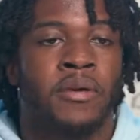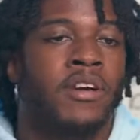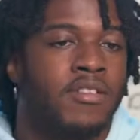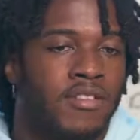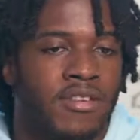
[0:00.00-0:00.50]

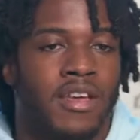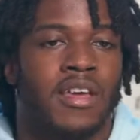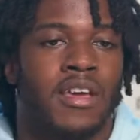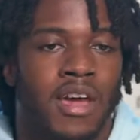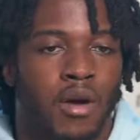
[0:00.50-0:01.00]
Seeding
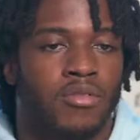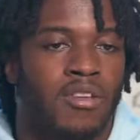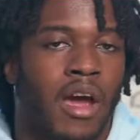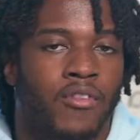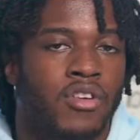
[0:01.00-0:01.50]
counts.
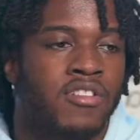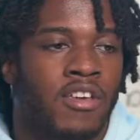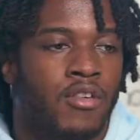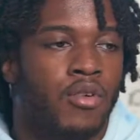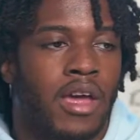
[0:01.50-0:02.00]
Every
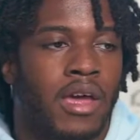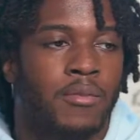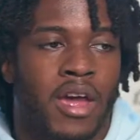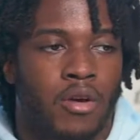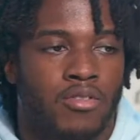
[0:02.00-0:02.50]
single game
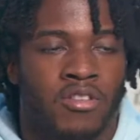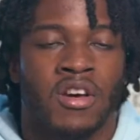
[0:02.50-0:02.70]
counts.